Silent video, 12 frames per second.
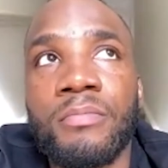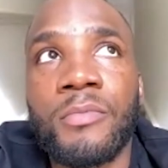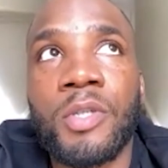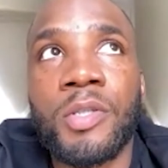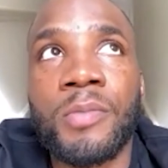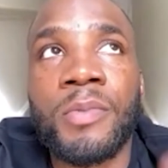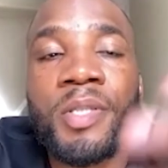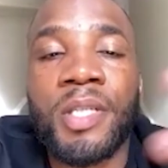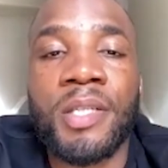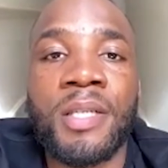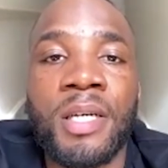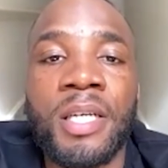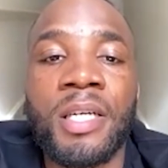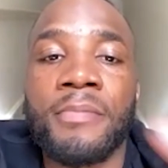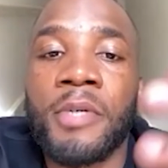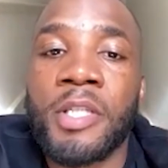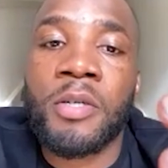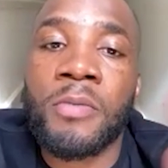Because some of these kids ain't got
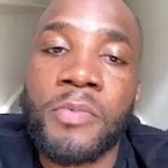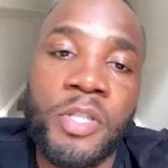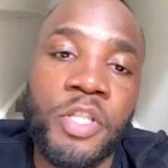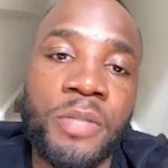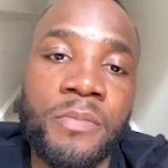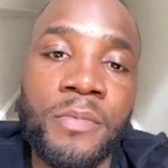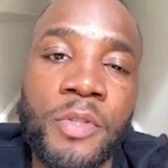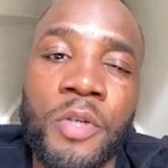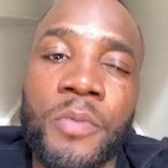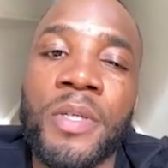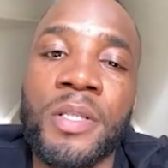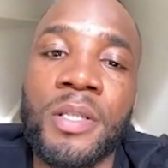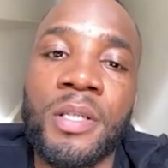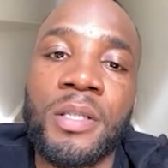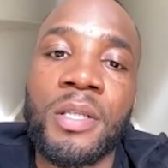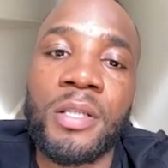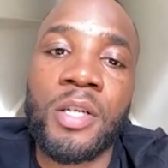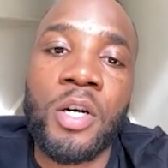money to the gym, you know what I mean, and
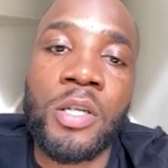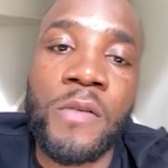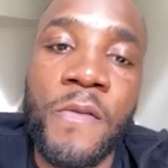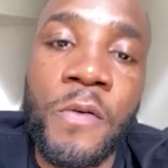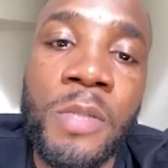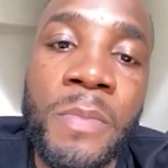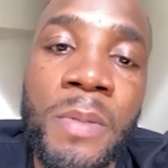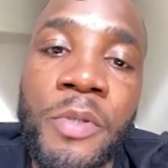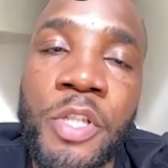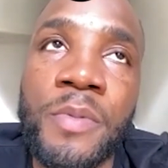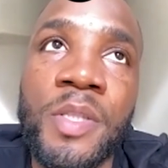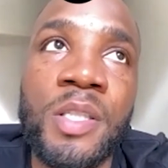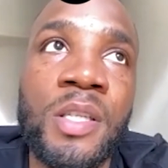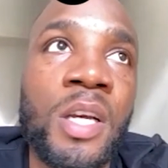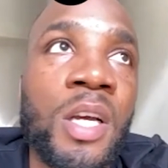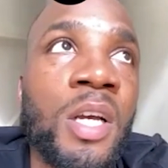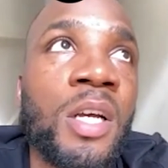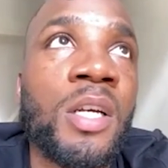they can't afford the memberships, and
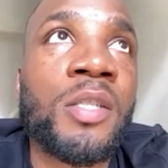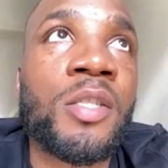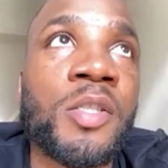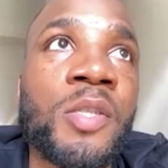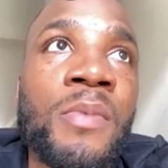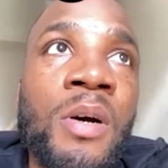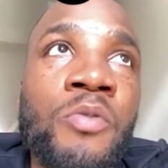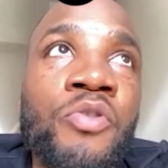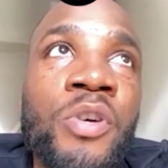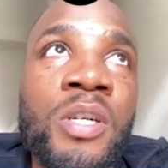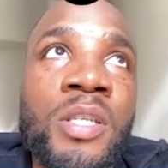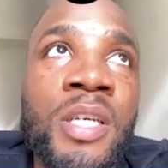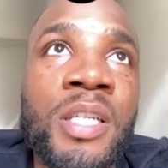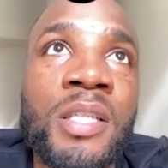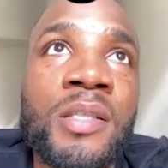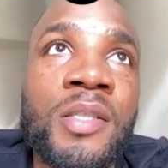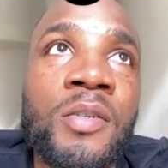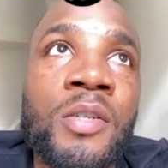so somehow we're trying to get
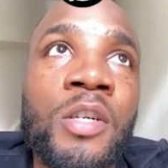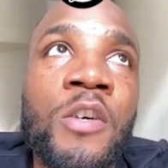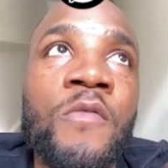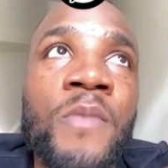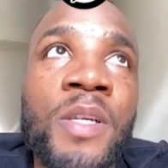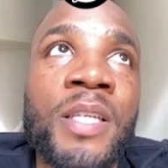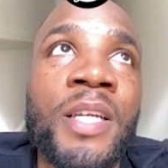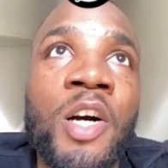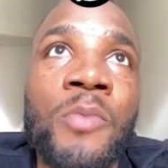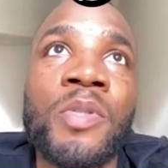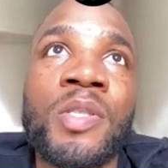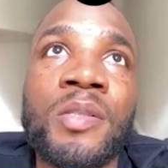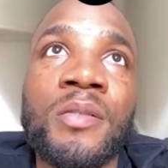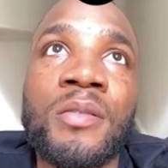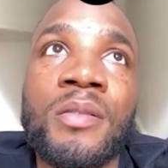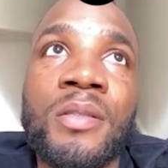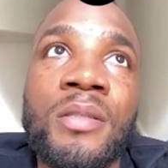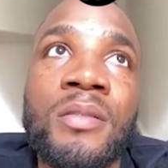it so the government can help us
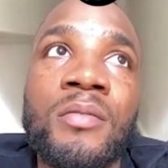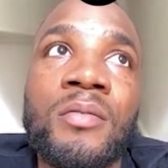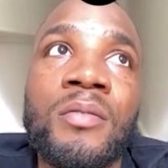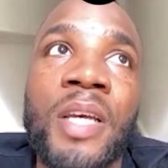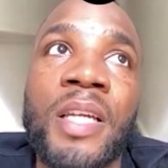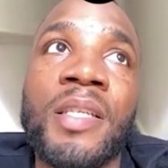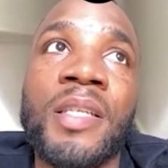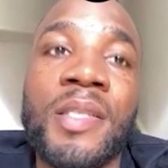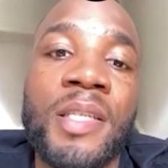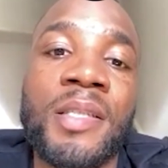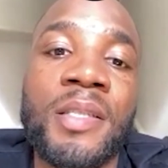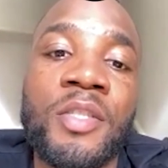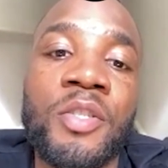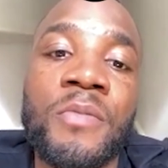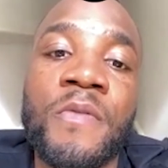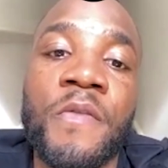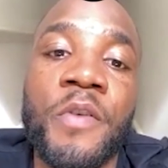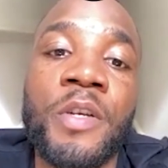get these kids in the gym
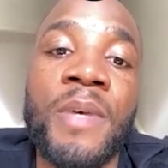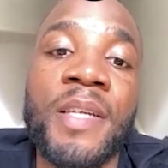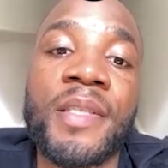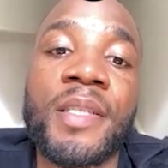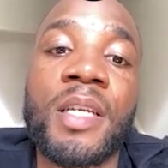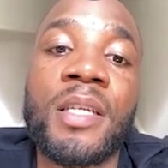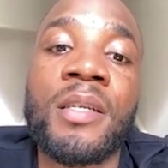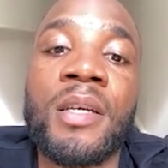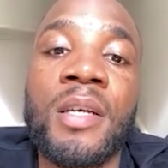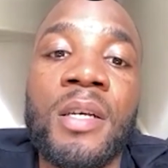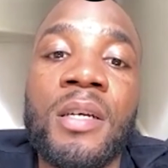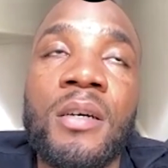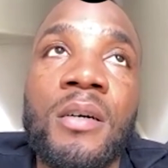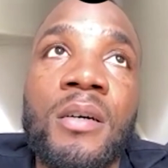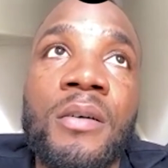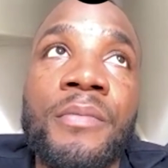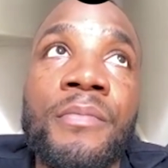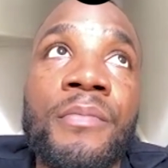for free, basically.
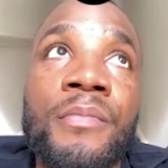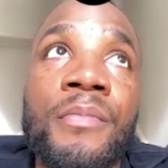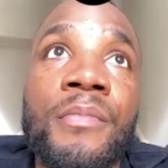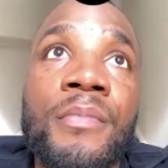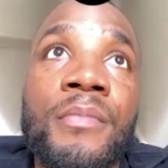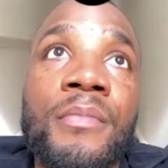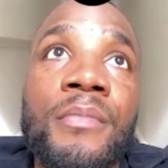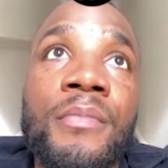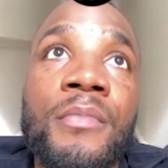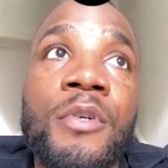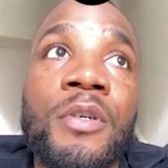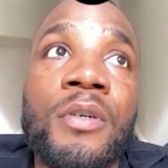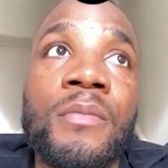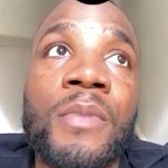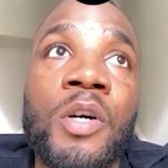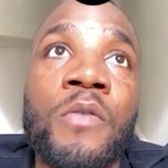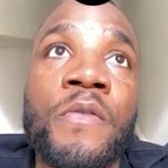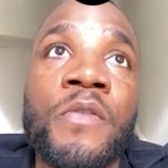Um, by
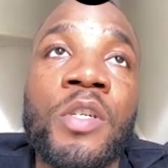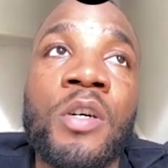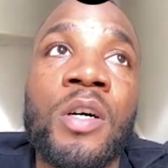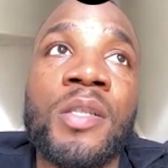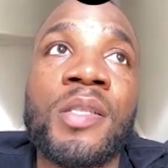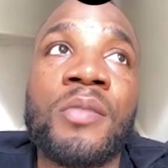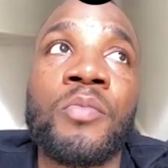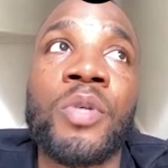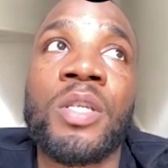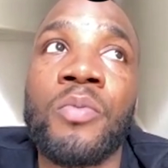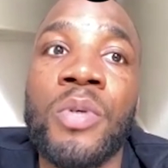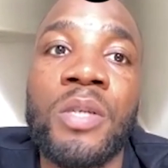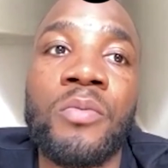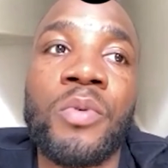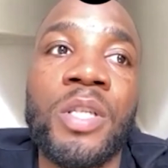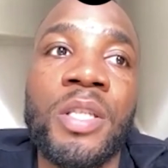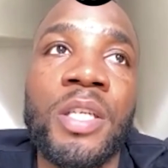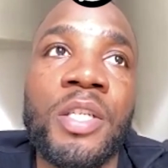covering the costs, and
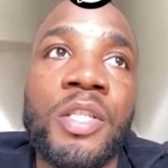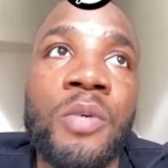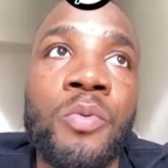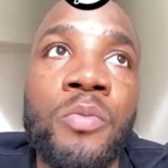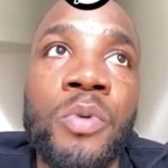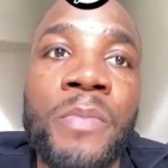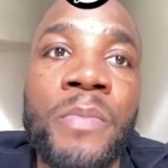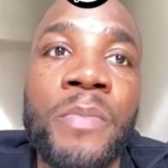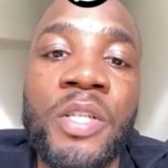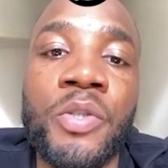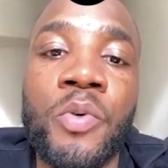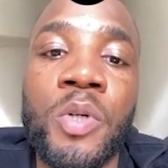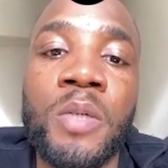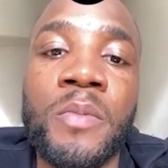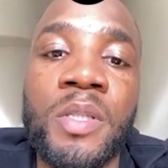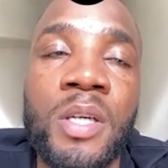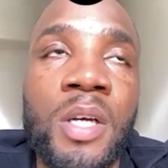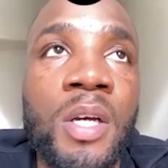we teach them, we mentor them,
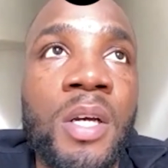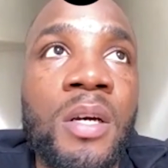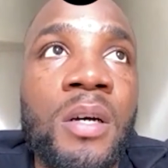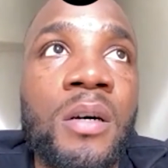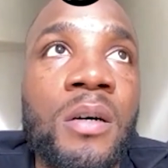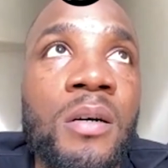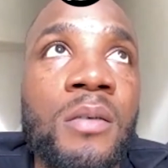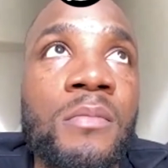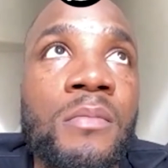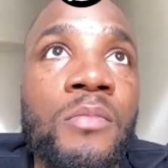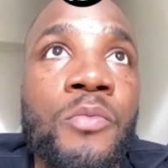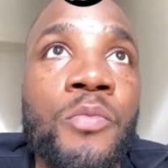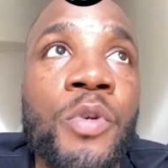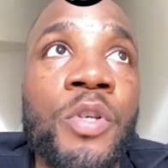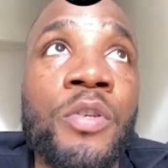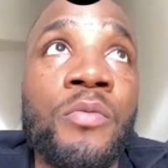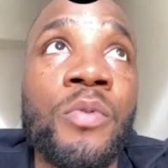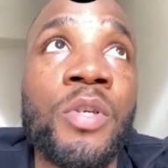and
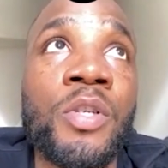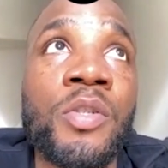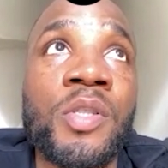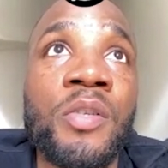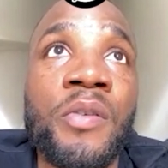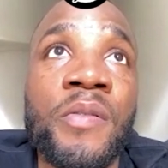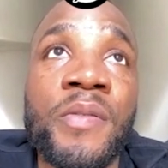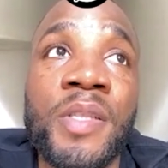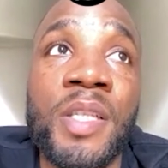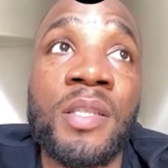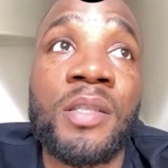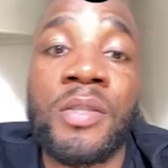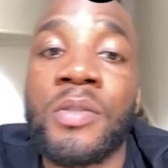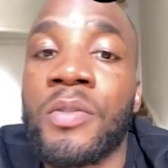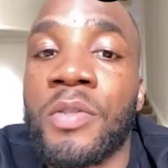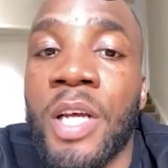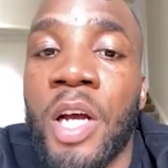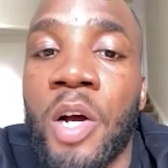we use the UFC
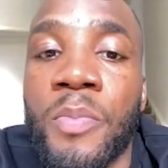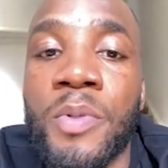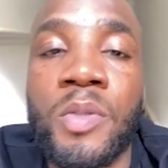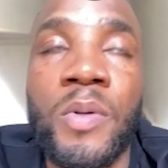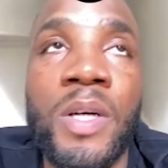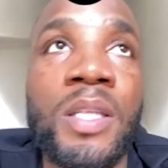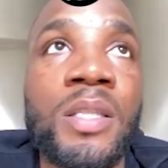to help as well.